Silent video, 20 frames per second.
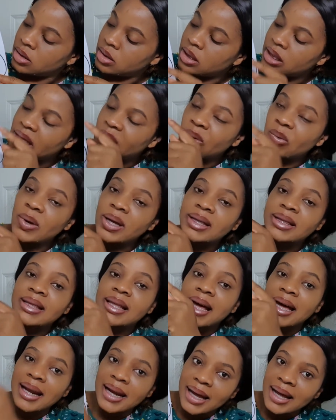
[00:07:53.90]
I
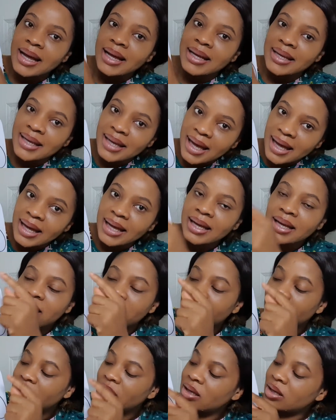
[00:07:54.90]
wetara ya.
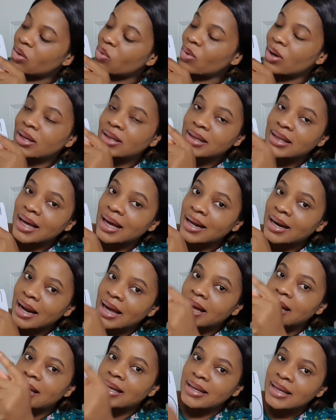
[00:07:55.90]
I wetara
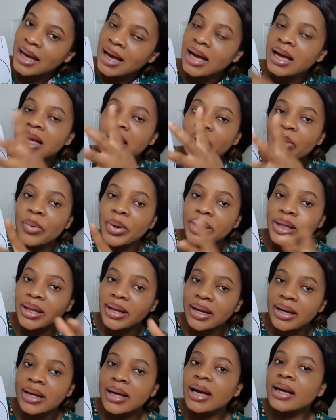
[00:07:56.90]
ya. I wetara
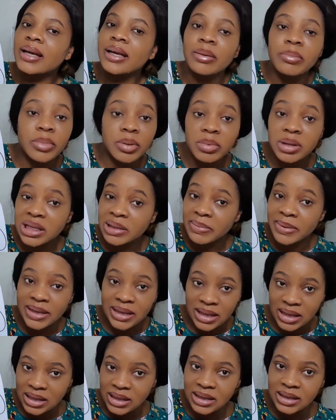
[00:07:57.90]
ya. It means
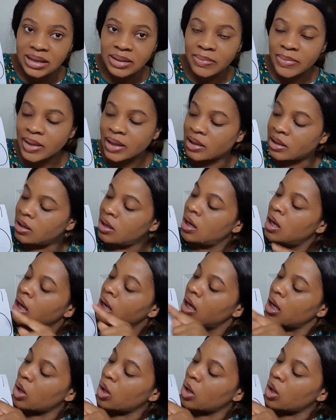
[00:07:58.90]
basically the same thing. I